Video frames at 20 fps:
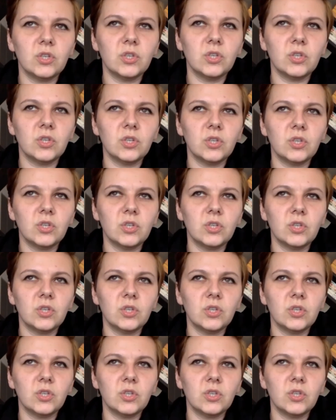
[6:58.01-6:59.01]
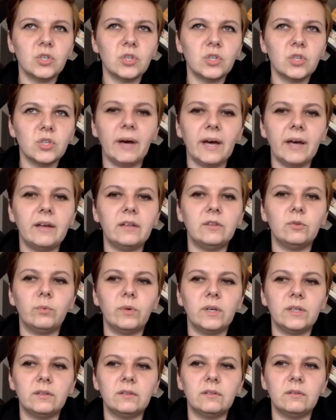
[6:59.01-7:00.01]
this is the first thing that comes
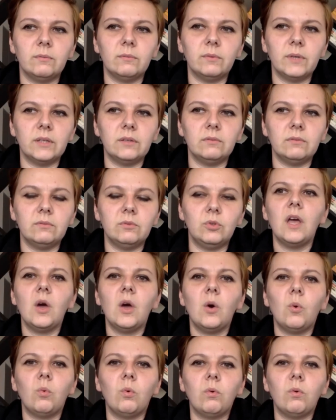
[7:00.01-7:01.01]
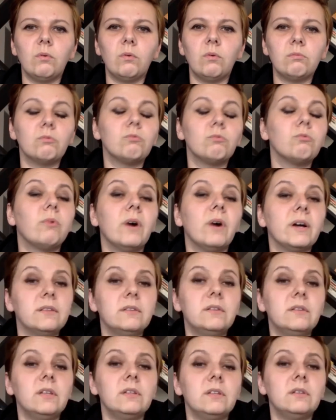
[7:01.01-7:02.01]
to my mind when you ask
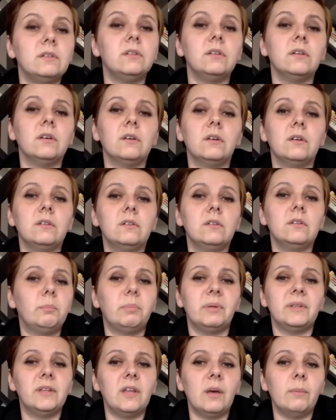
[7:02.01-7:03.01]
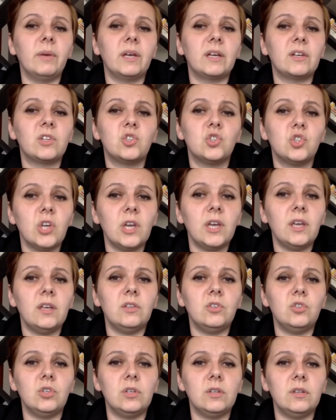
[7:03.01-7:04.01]
me what did the
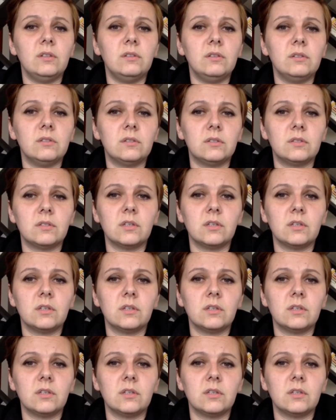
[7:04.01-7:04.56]
pandemic change in